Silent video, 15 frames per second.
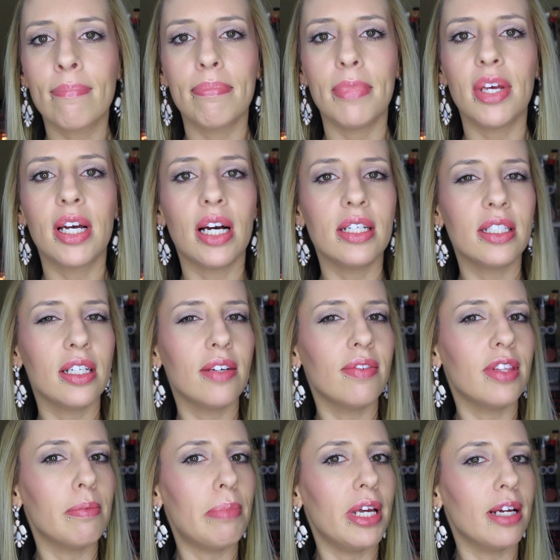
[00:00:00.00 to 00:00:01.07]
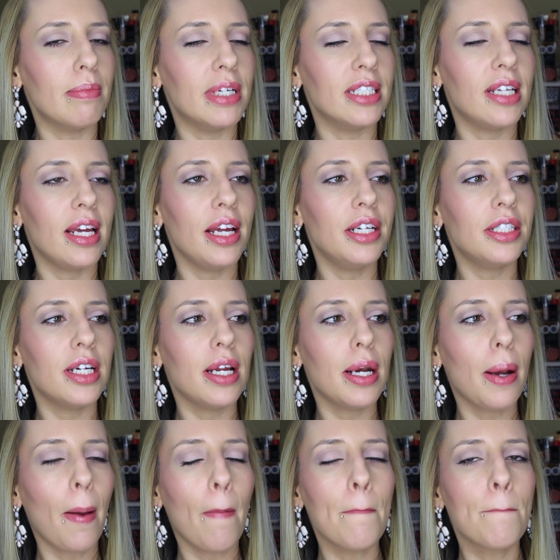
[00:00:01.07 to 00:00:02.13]
because of the
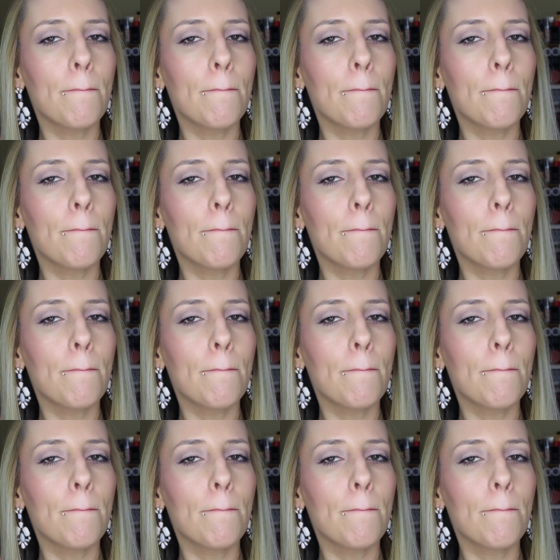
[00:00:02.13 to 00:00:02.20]
pigmentation,